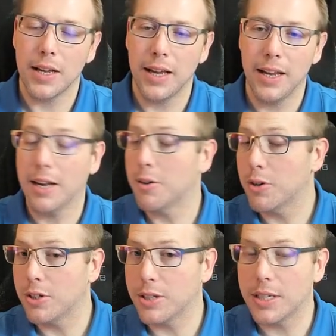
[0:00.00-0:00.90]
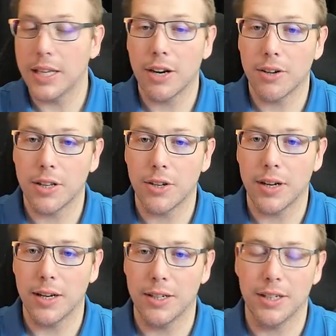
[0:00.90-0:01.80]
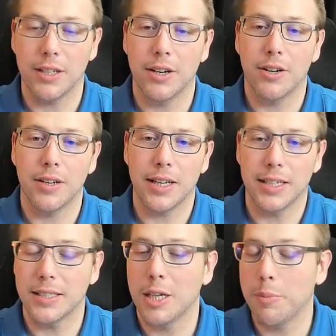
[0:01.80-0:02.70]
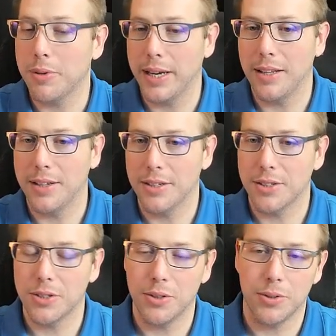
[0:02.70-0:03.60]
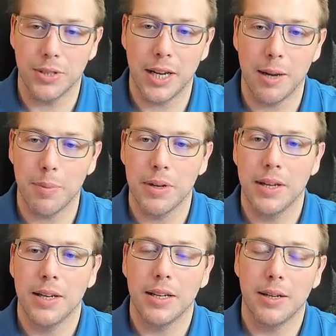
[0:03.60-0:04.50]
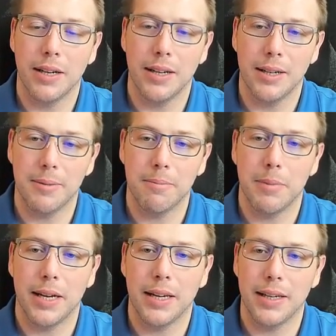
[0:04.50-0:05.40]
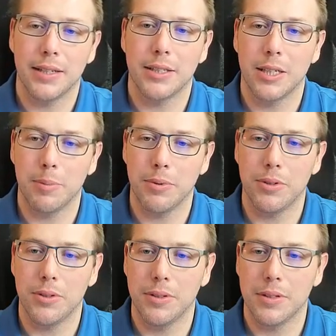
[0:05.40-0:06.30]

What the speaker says: I'm going to declare like a tuple alias. So type my tuple